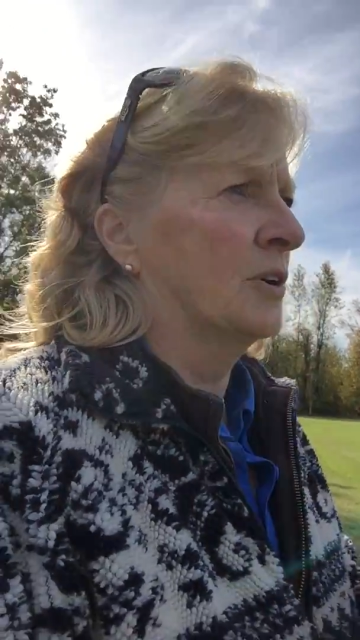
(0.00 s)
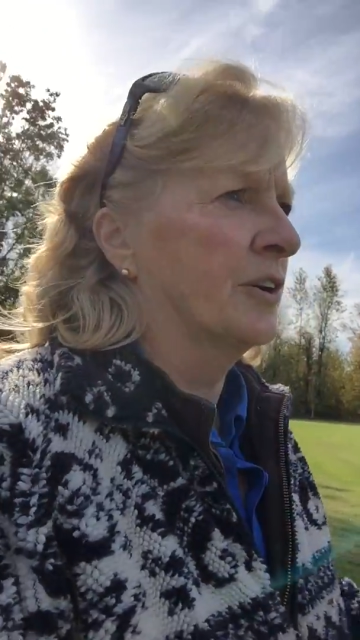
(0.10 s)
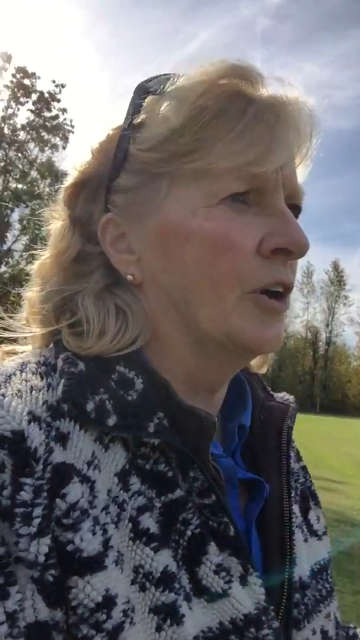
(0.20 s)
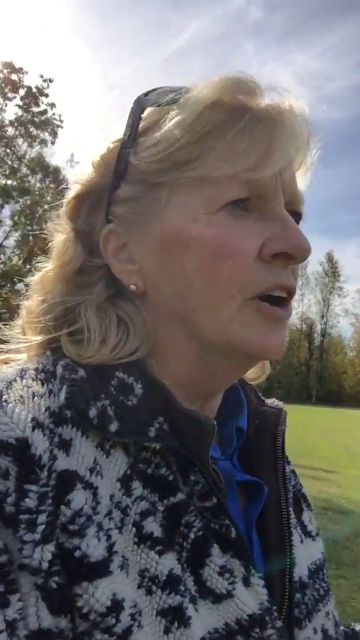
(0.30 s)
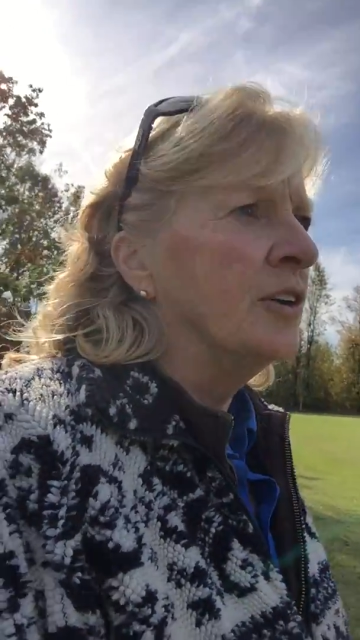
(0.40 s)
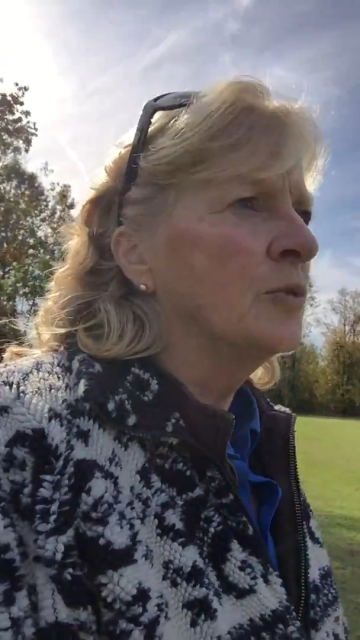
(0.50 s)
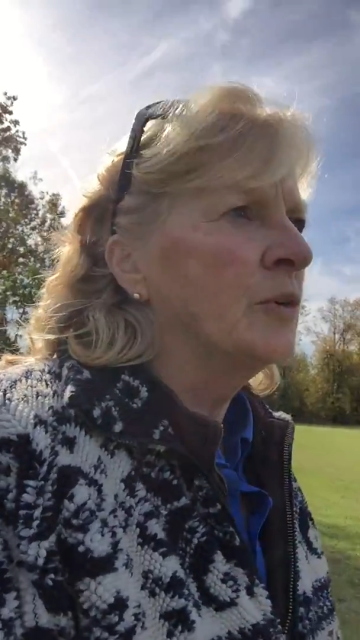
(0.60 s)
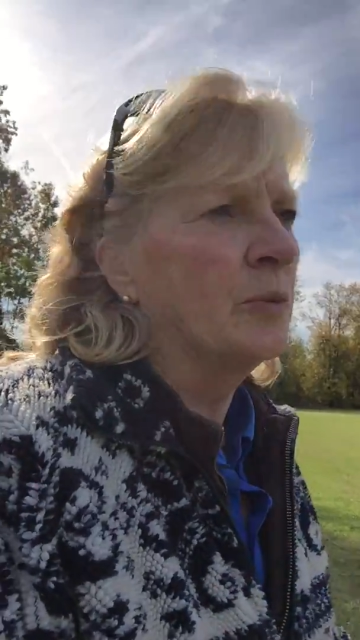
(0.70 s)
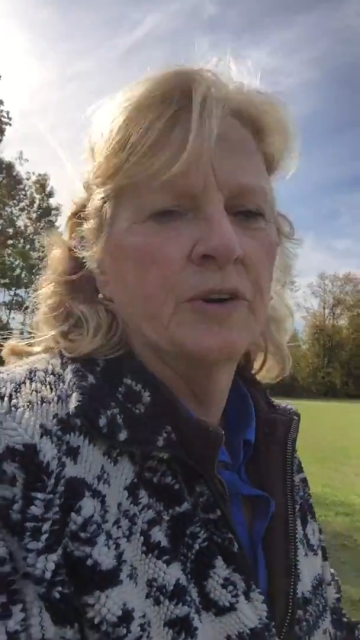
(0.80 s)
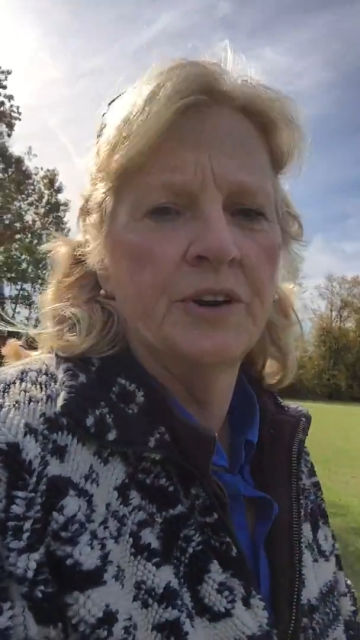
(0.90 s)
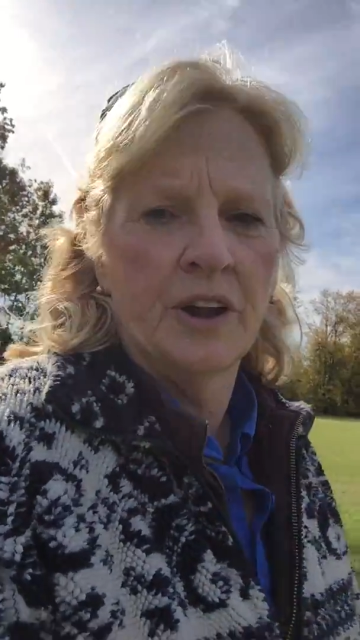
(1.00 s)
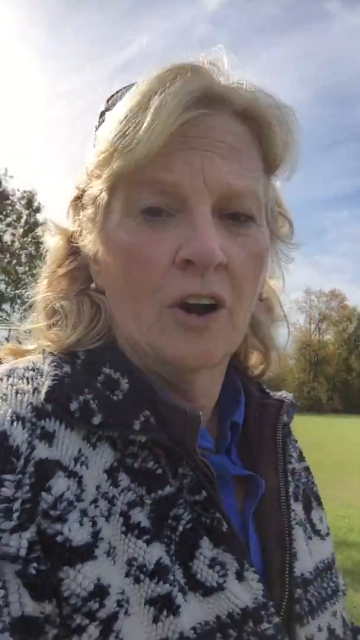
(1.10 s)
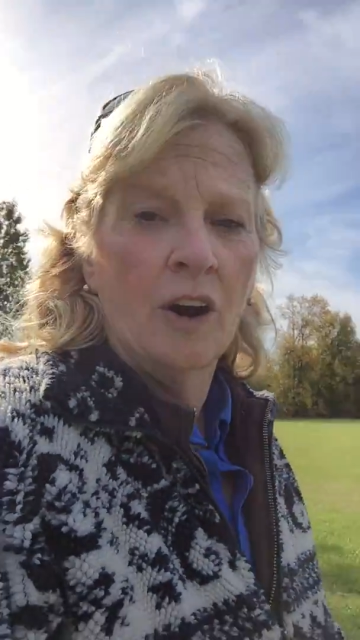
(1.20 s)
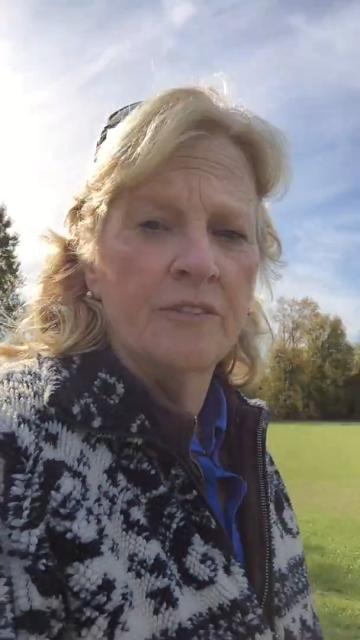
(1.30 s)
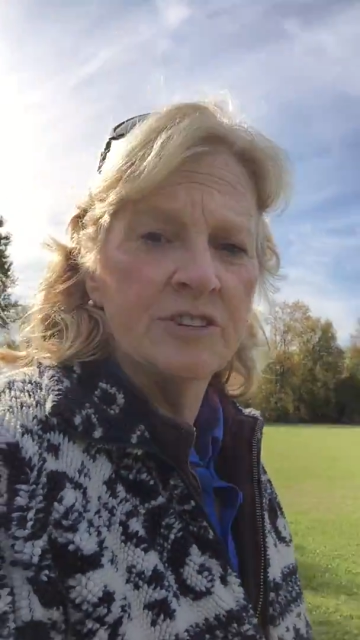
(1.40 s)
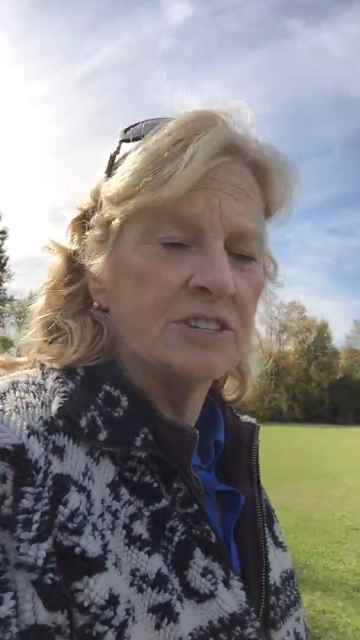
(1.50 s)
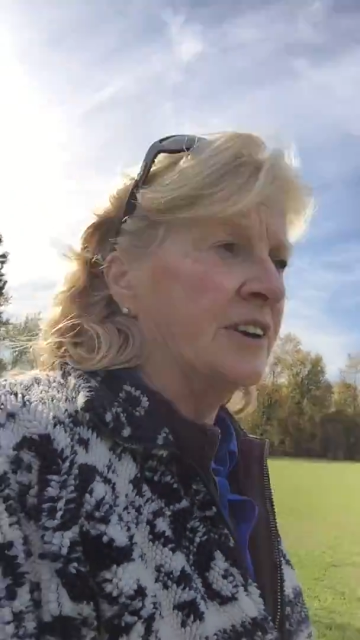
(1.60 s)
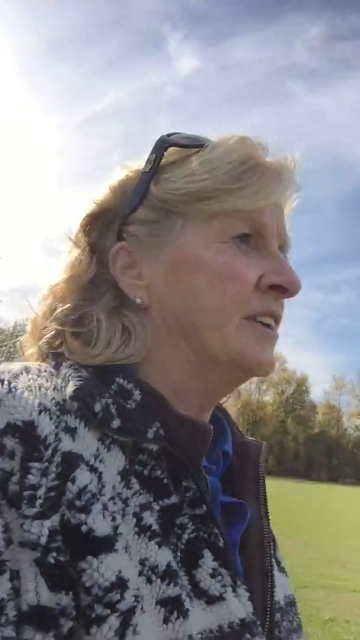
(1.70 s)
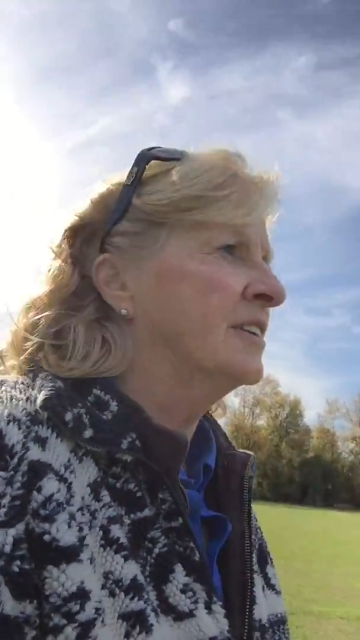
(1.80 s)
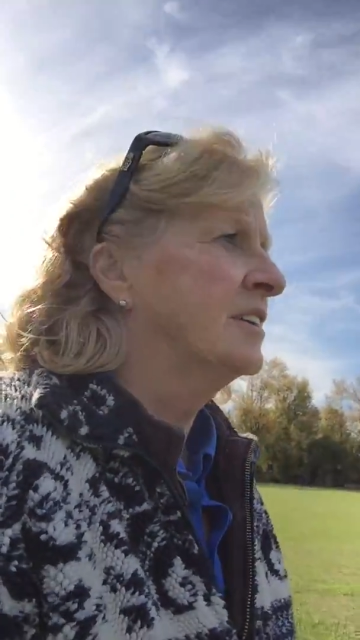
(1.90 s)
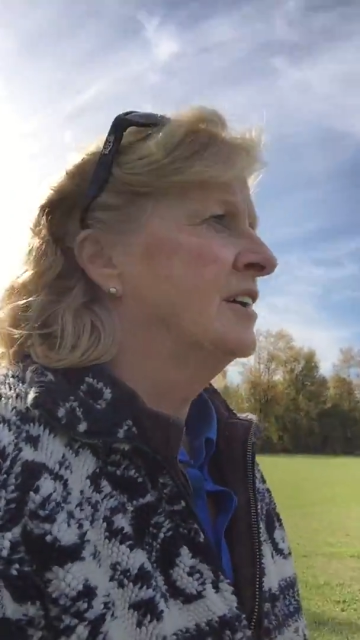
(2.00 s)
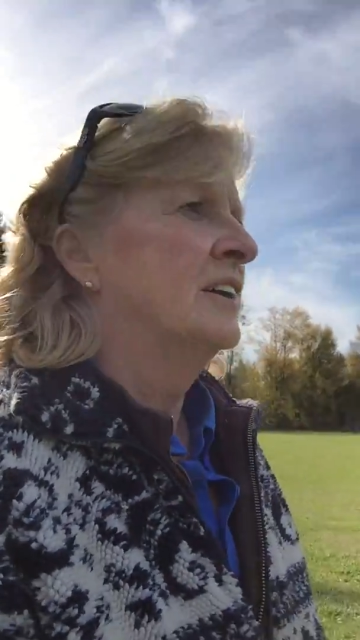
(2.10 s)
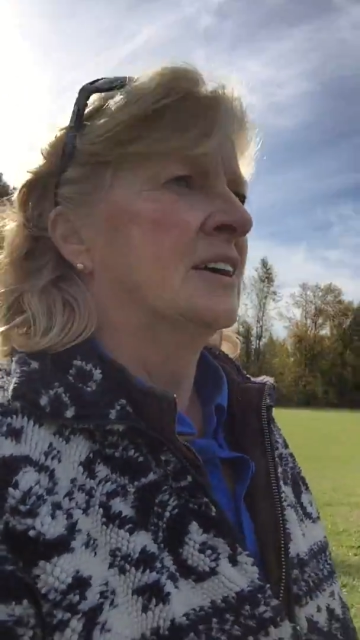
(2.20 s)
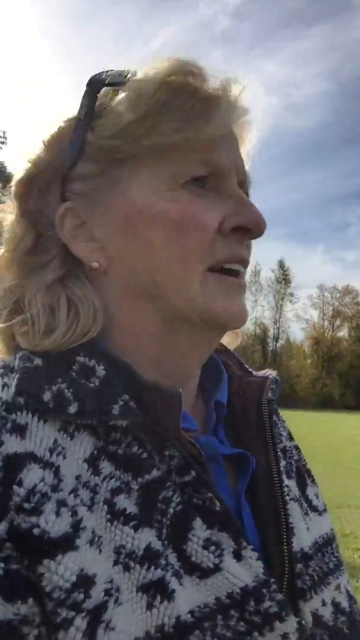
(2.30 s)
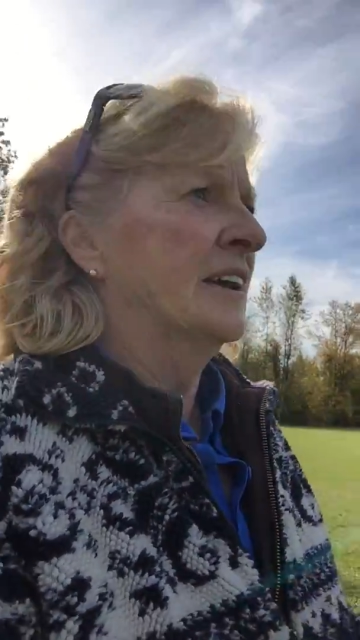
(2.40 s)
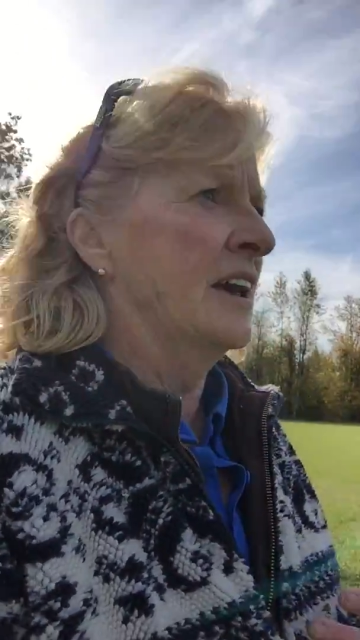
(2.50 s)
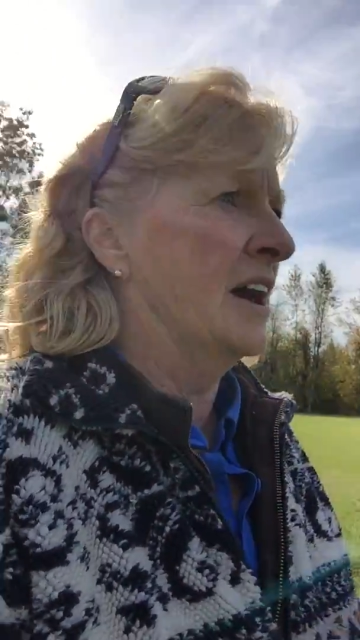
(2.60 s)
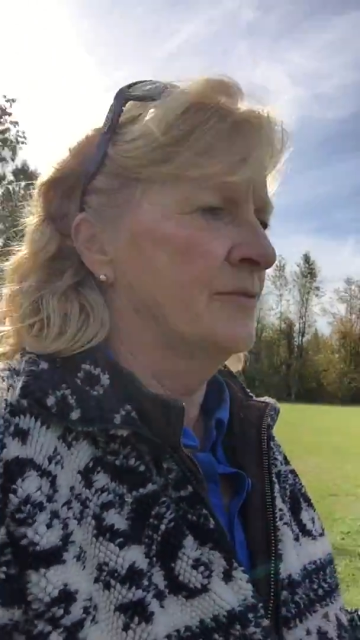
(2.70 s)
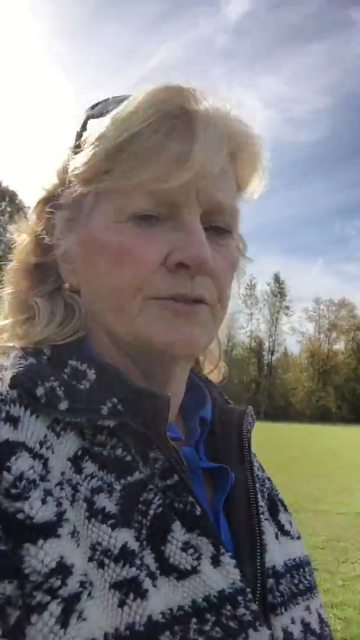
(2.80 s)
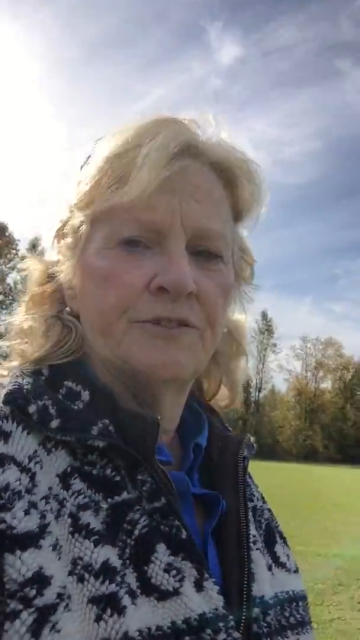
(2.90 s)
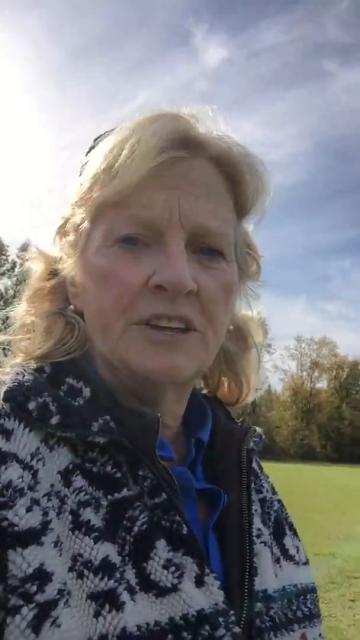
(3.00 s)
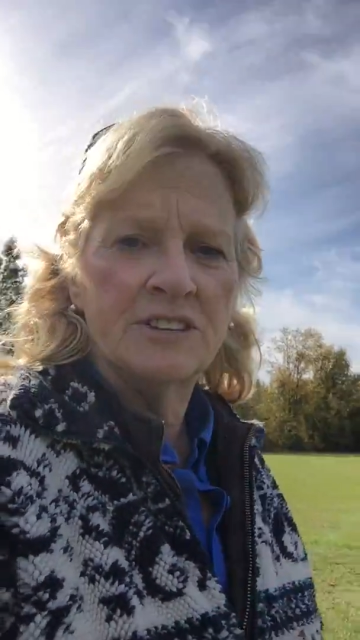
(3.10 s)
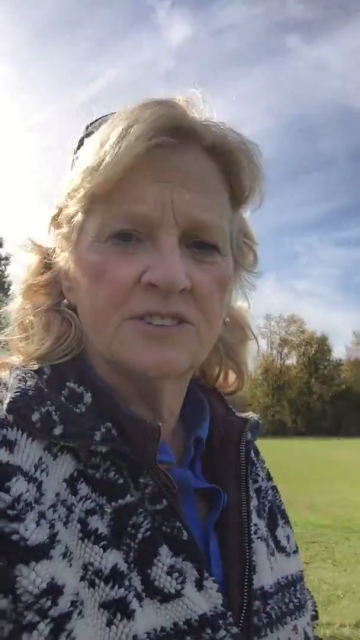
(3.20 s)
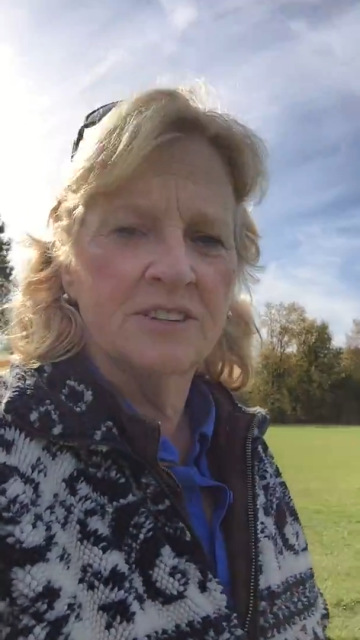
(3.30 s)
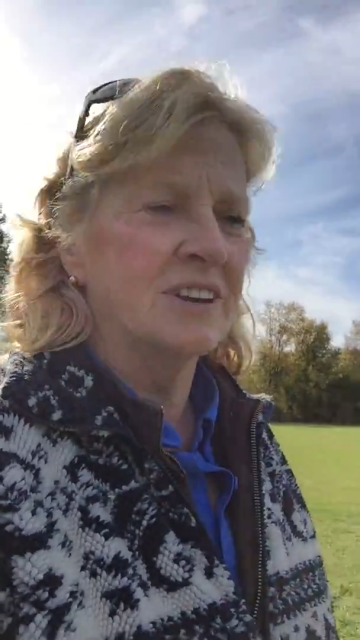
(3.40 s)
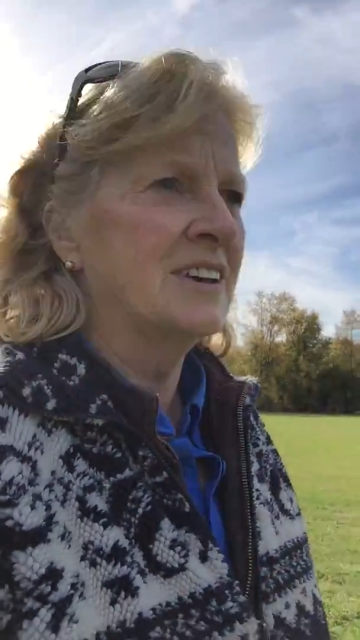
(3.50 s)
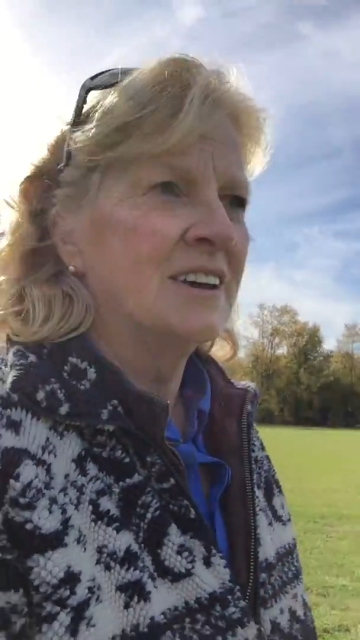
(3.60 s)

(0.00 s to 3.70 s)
our garden when we're done harvesting and have a feast.